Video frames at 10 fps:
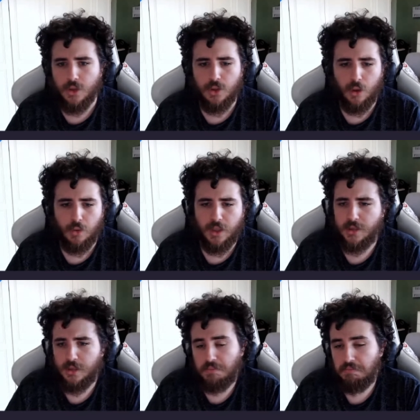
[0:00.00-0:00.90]
So
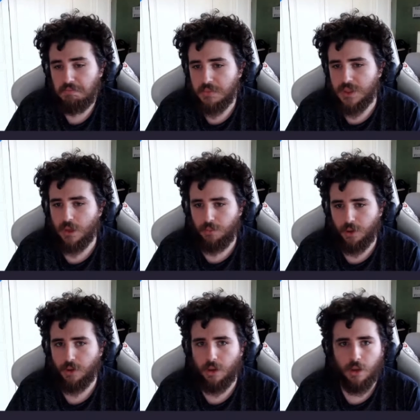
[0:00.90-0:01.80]
that's still
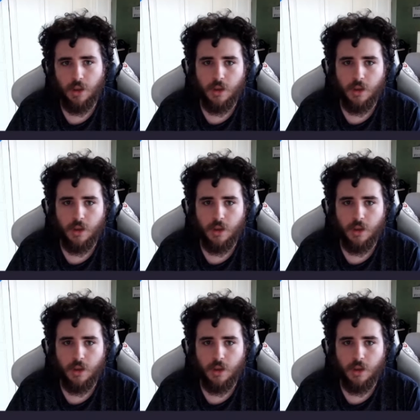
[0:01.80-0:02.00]
pretty good.